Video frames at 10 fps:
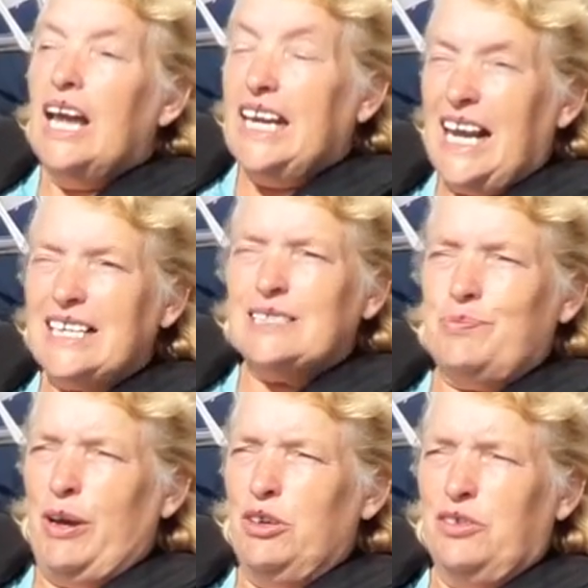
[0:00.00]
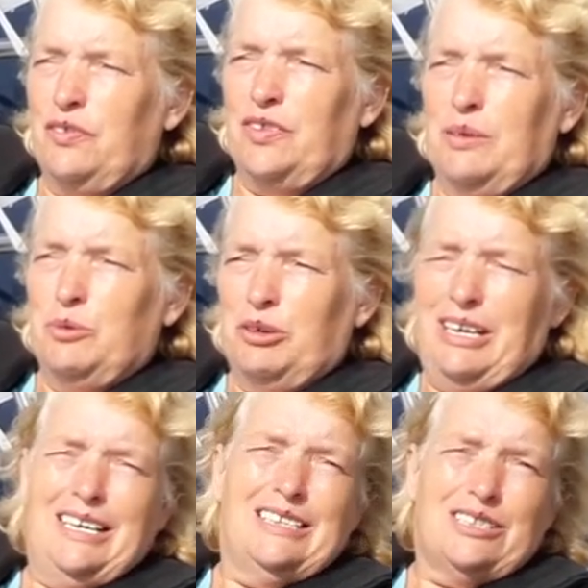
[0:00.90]
Yes, both of the
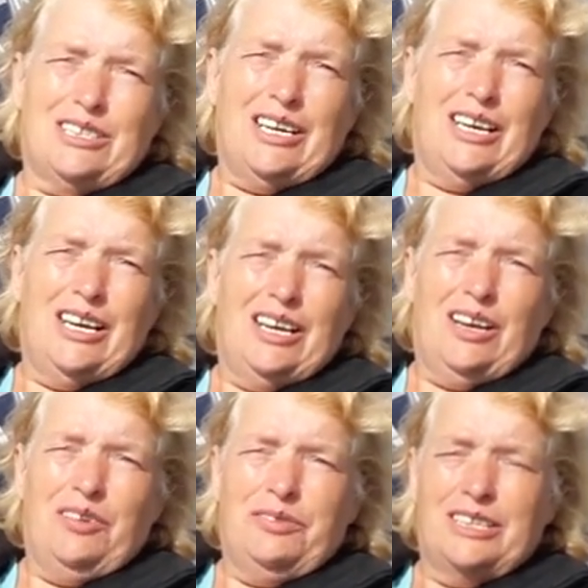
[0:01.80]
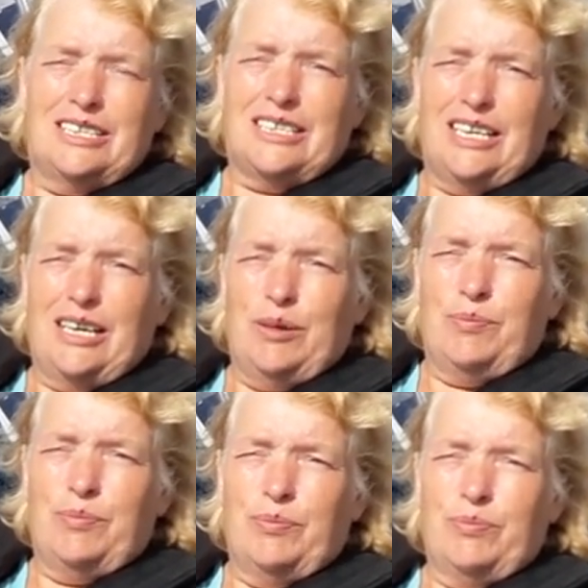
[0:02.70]
marinas uh, offered
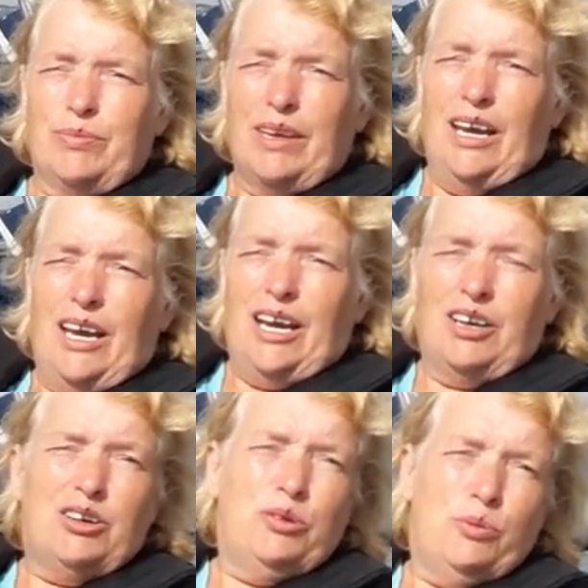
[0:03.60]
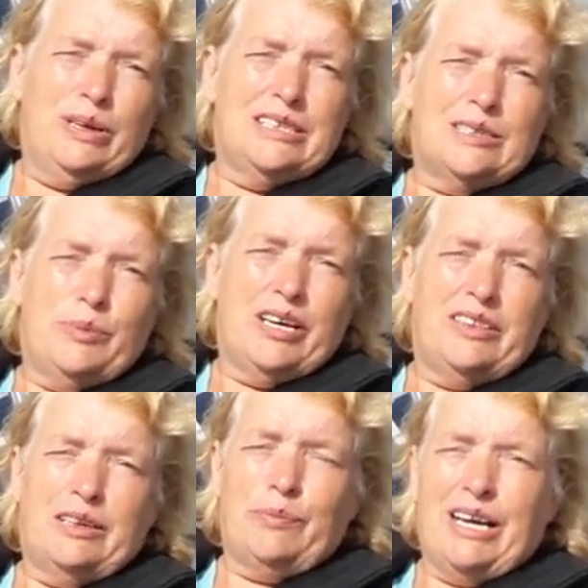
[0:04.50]
um, a good winter
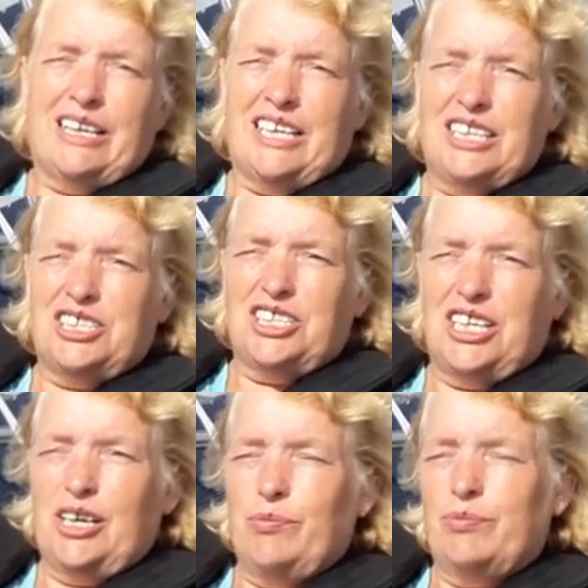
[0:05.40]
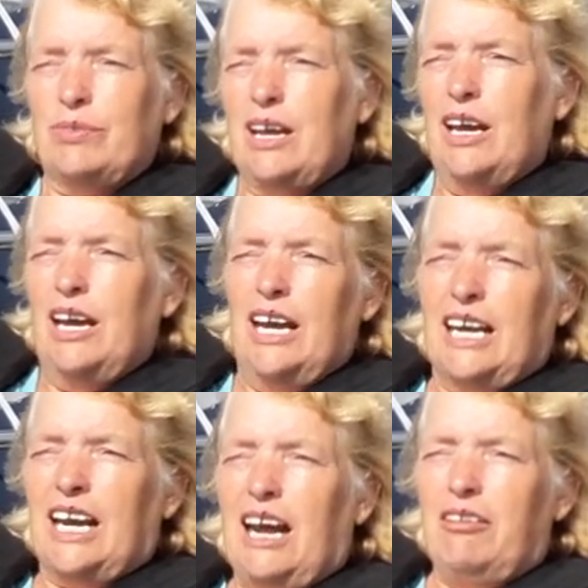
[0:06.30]
berthing package. Um,
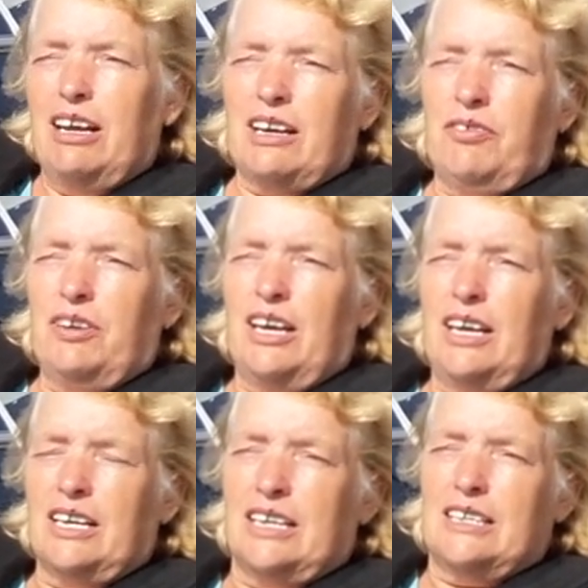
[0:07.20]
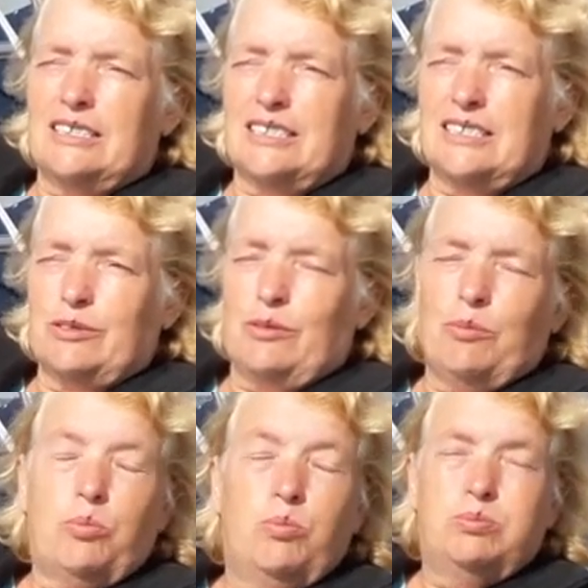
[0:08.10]
Carrickfergus
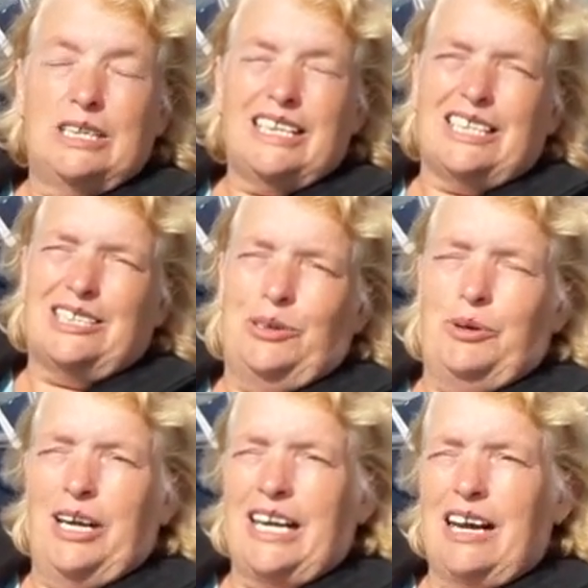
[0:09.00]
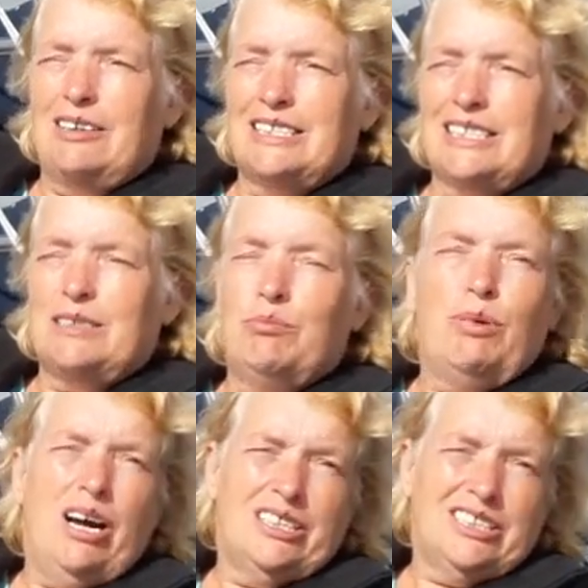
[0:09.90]
did actually work out
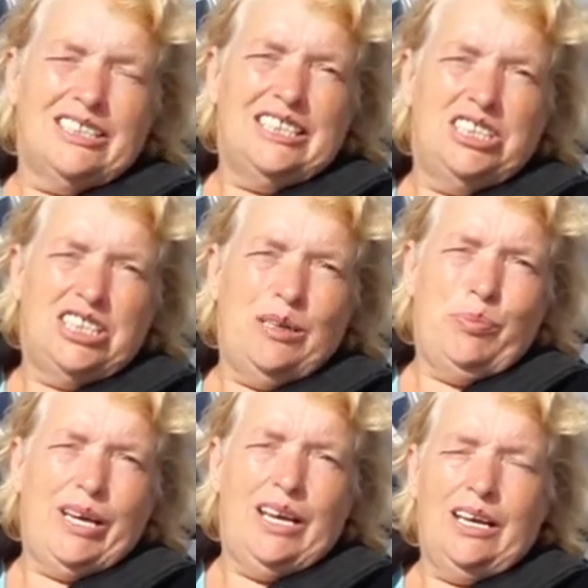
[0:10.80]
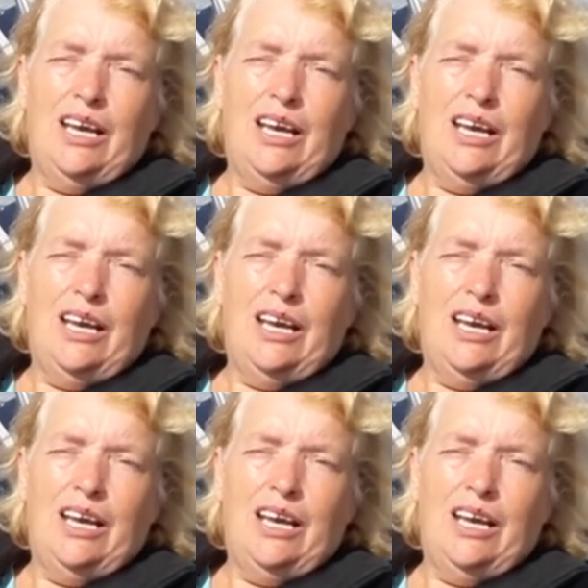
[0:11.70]
marginally cheaper